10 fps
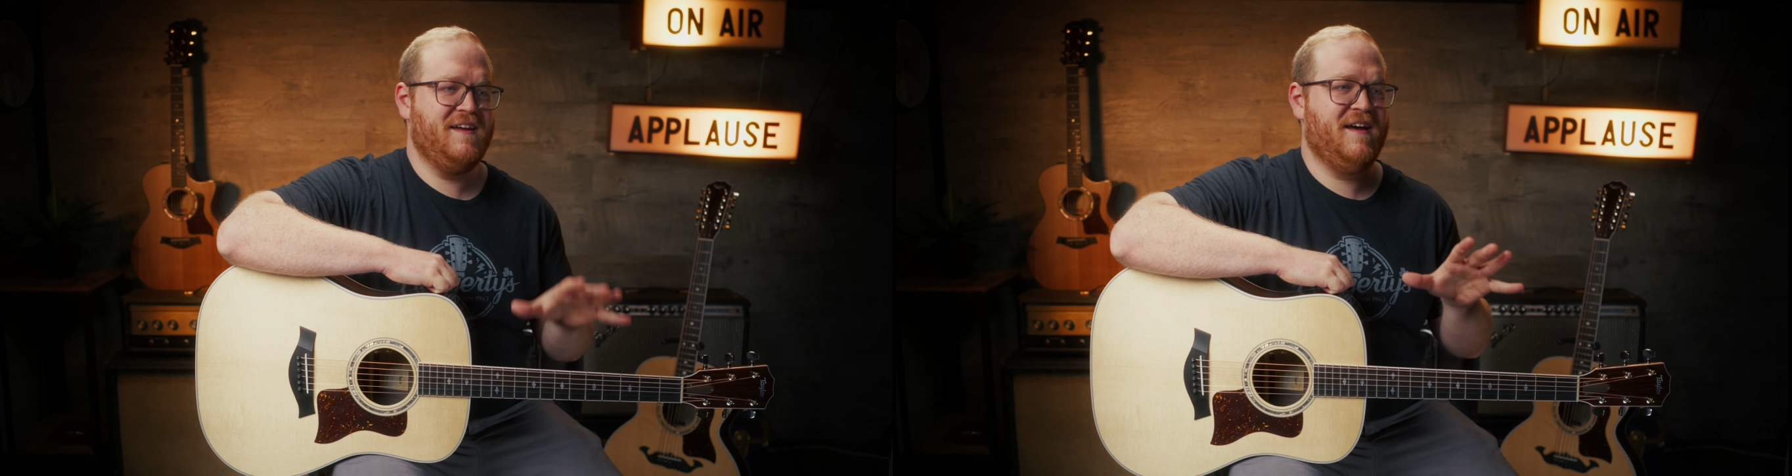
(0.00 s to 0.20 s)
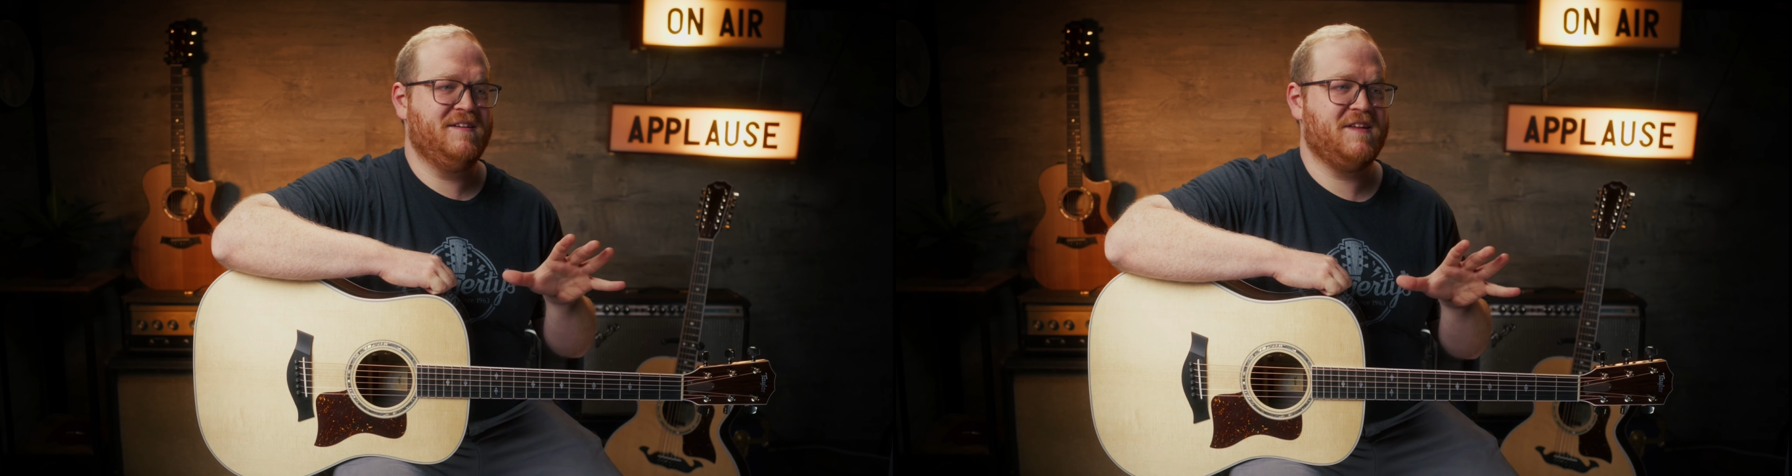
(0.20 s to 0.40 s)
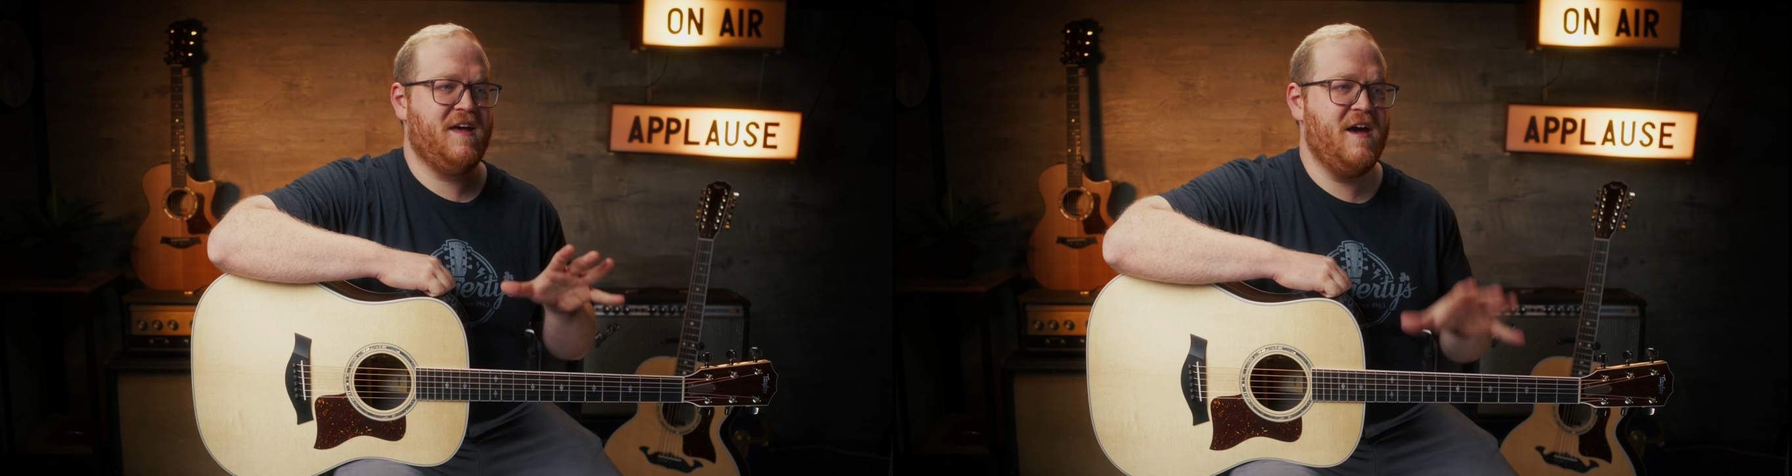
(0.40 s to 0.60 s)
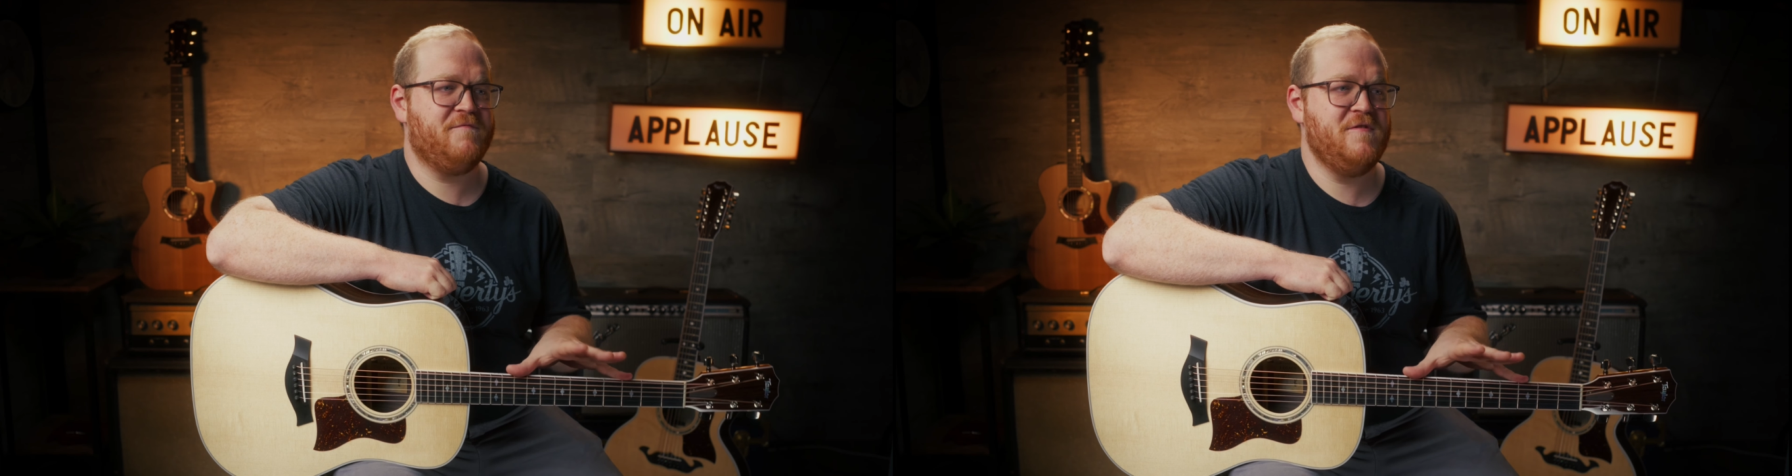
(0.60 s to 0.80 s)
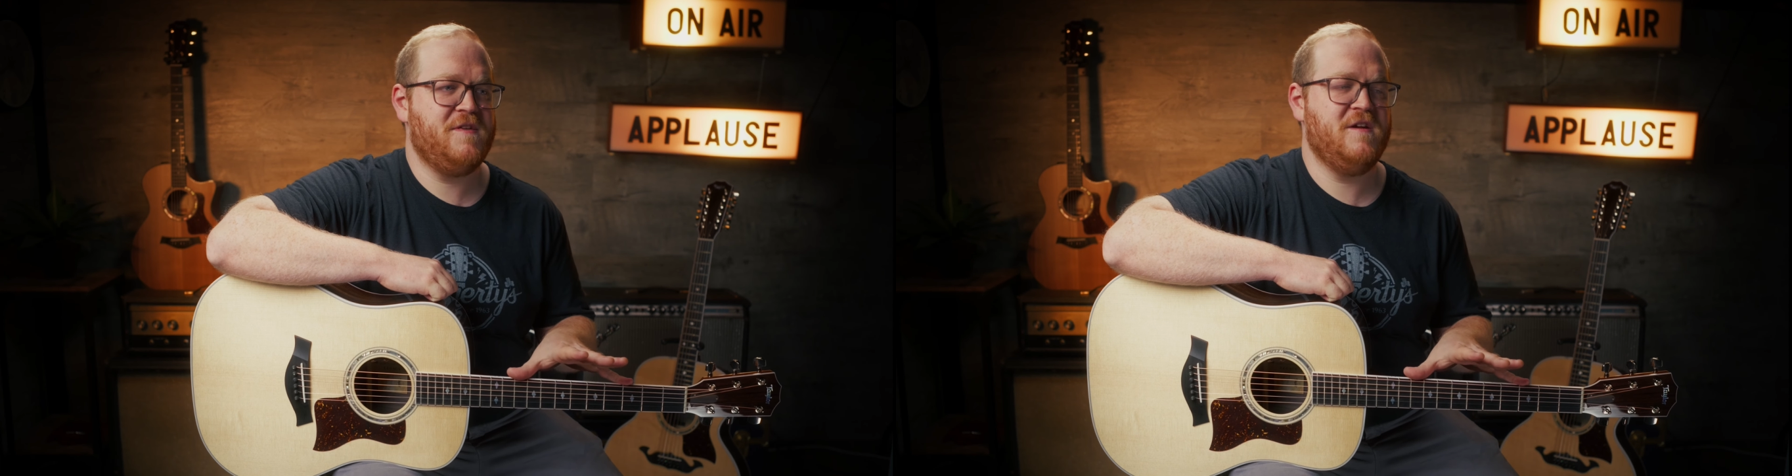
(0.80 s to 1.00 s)
it has
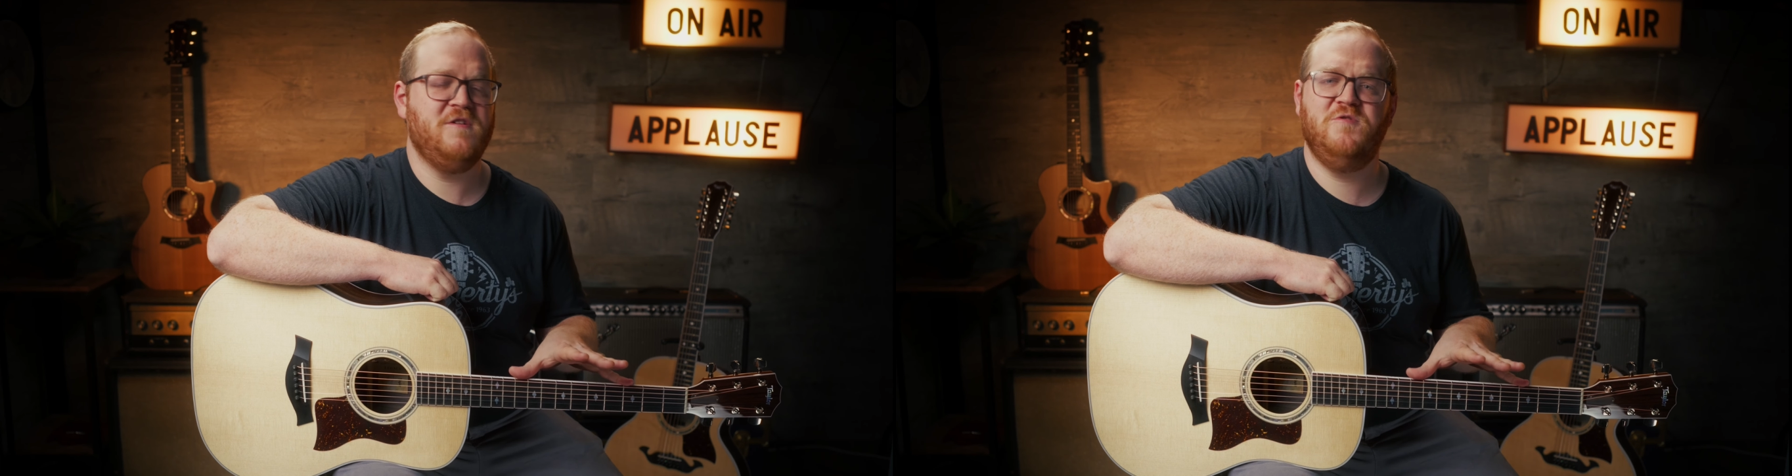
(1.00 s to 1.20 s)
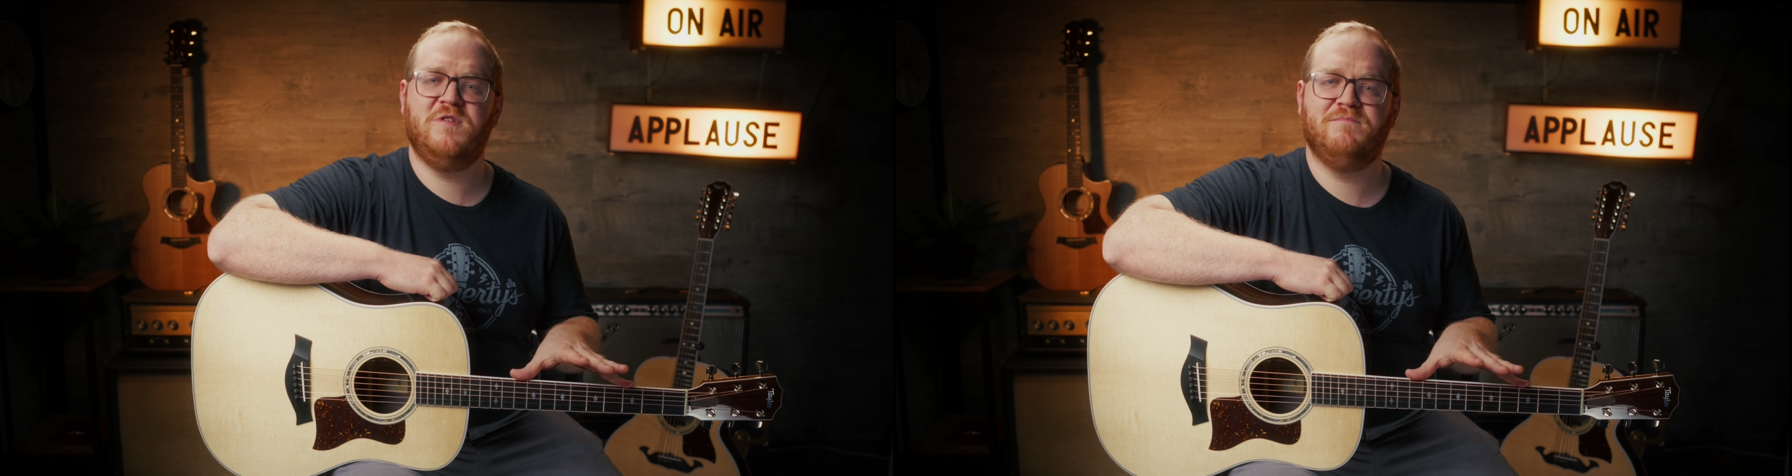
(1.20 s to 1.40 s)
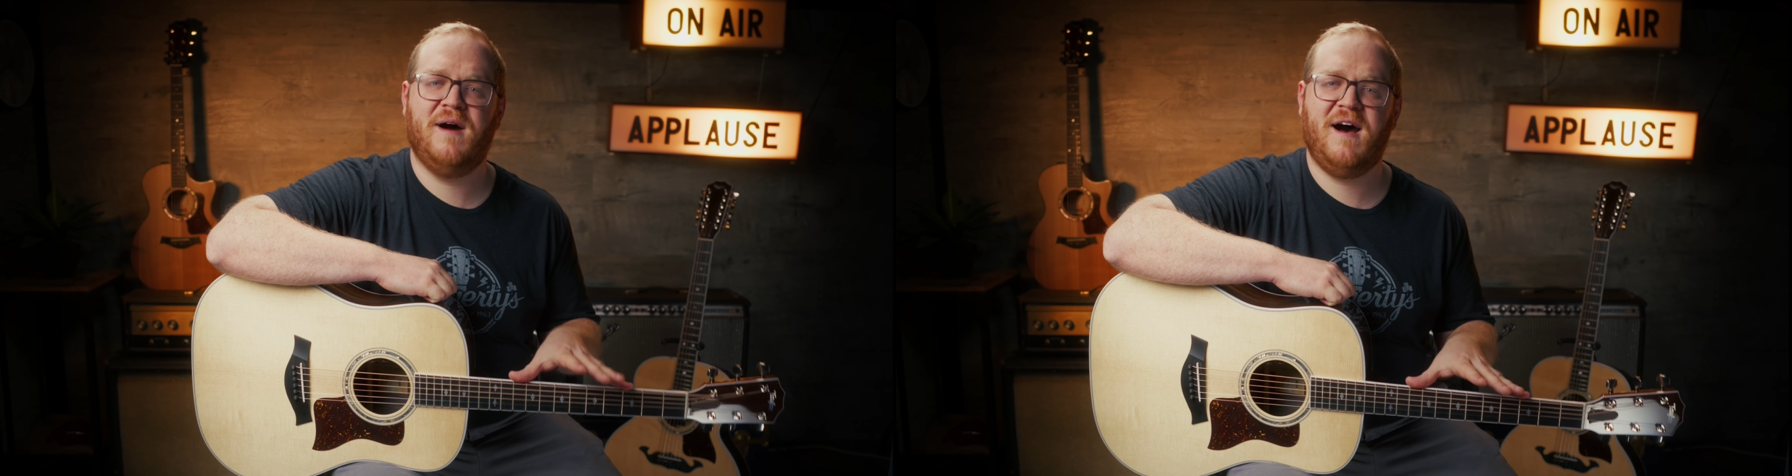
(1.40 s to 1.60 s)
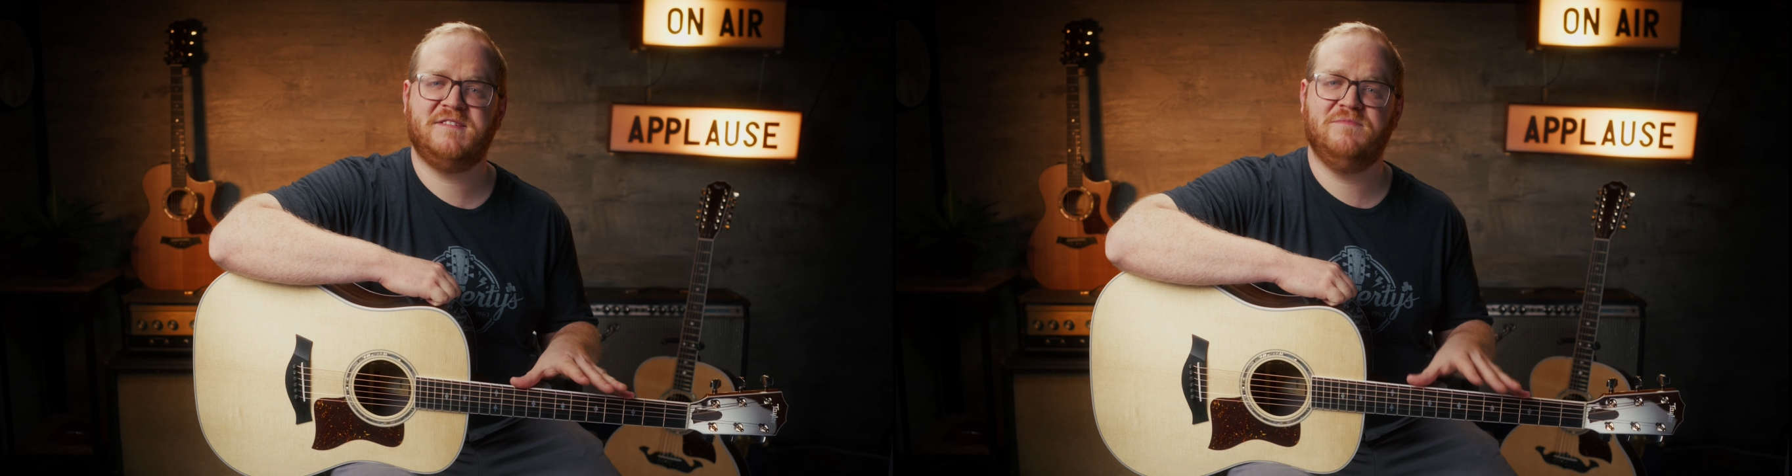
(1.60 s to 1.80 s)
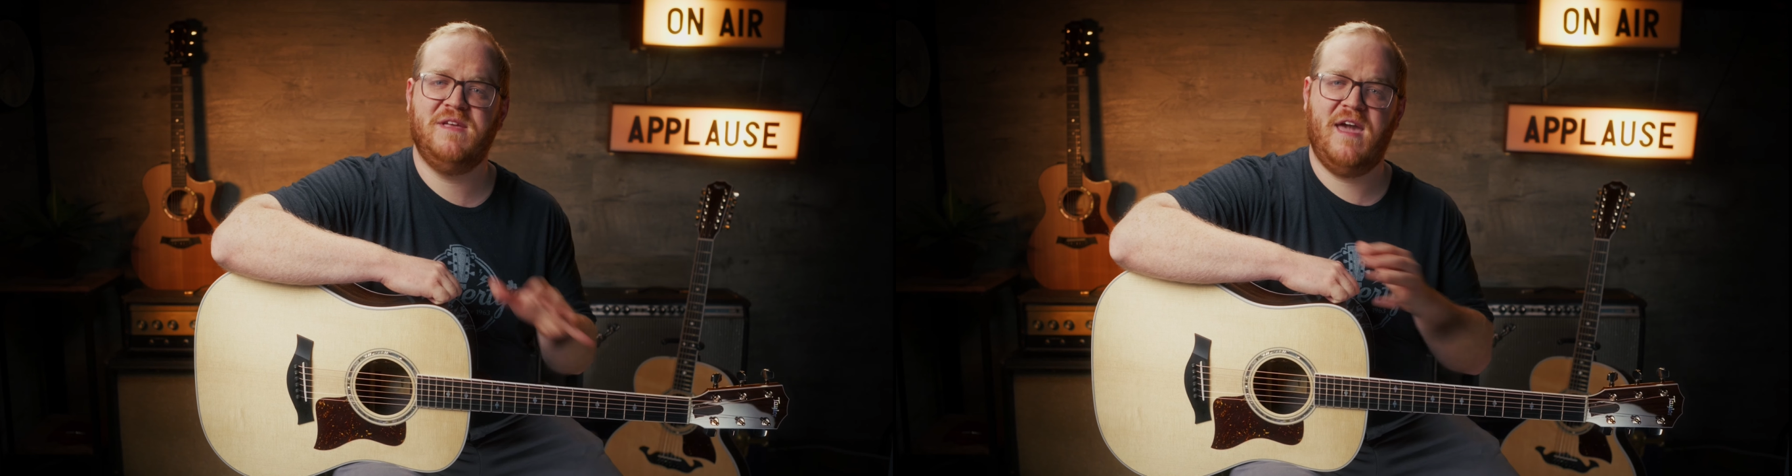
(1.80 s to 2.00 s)
everything you could
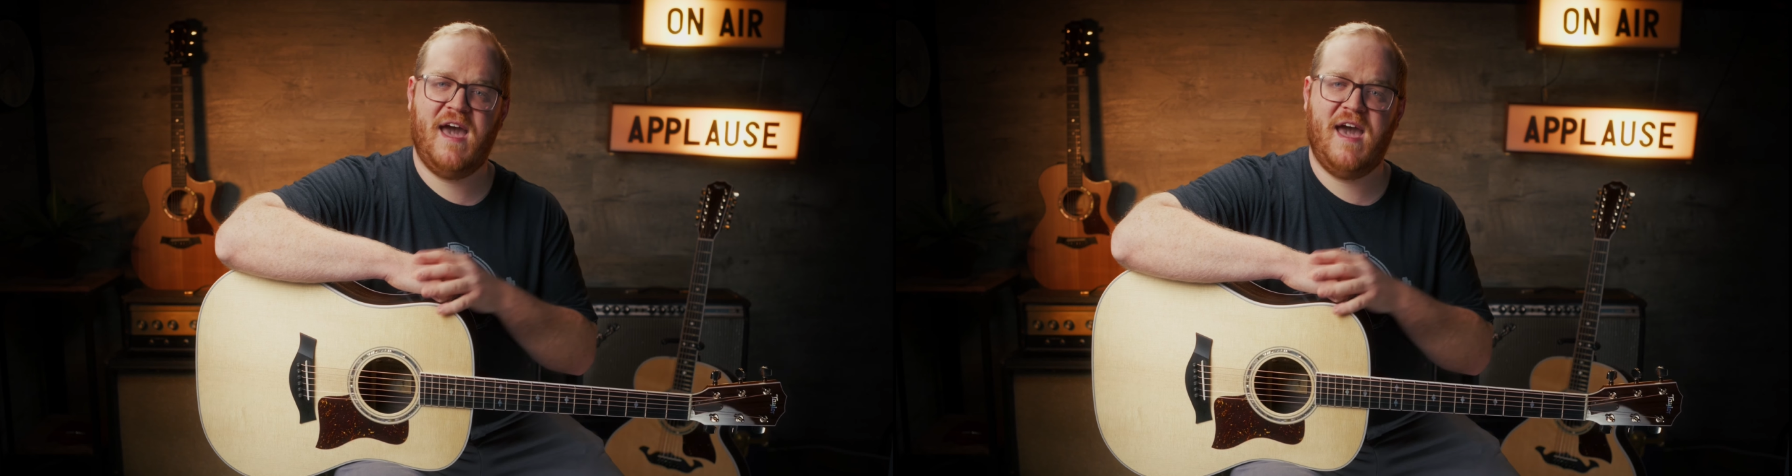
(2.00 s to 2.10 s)
possibly